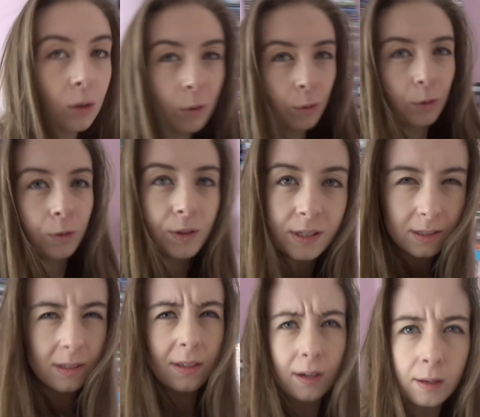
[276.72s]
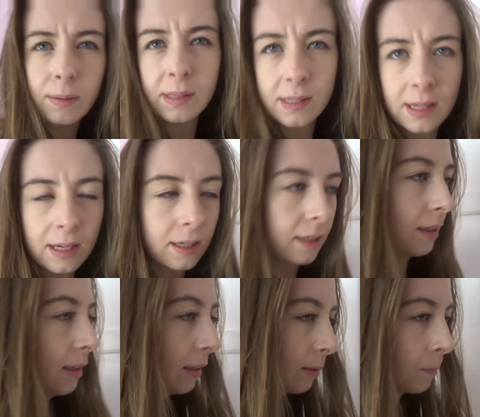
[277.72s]
all the reasons that I was saying
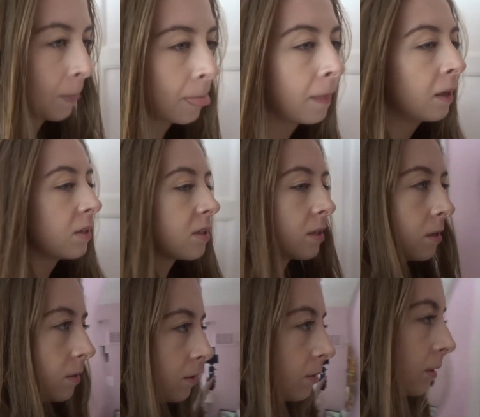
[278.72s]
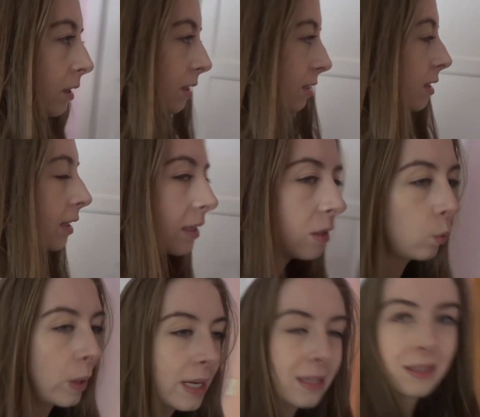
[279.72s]
earlier. So I decided to
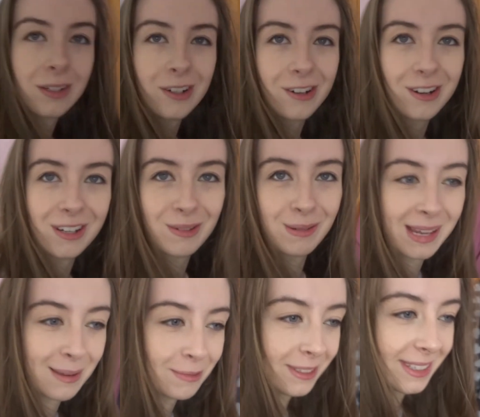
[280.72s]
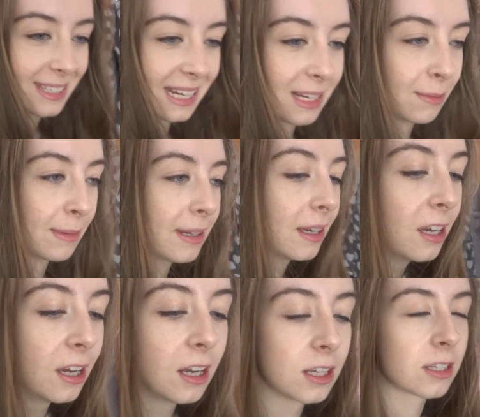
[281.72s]
wait until Chris was able to take me.
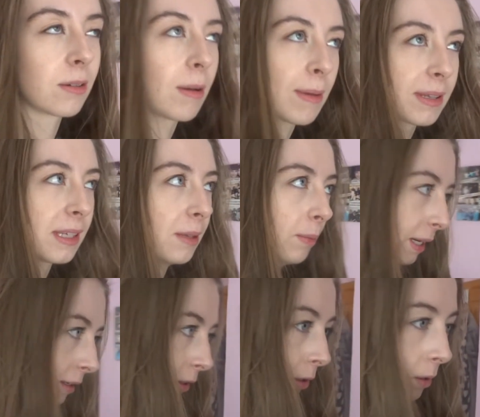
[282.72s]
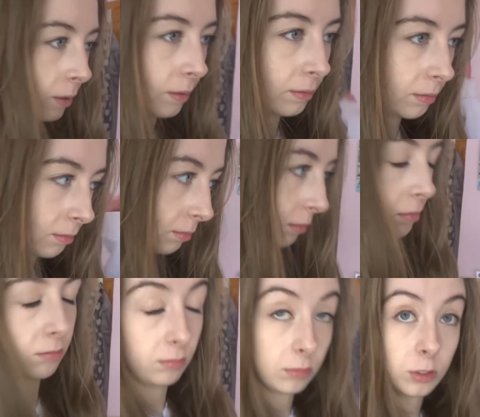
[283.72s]
So I basically got
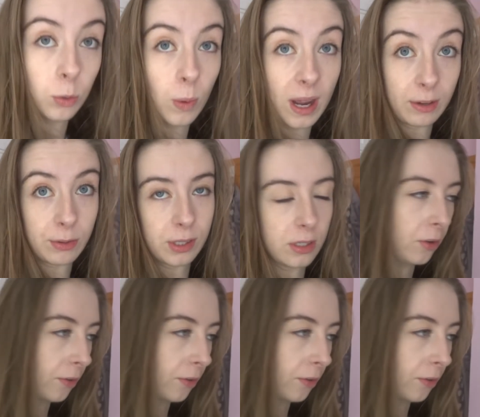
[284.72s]
to where Chris's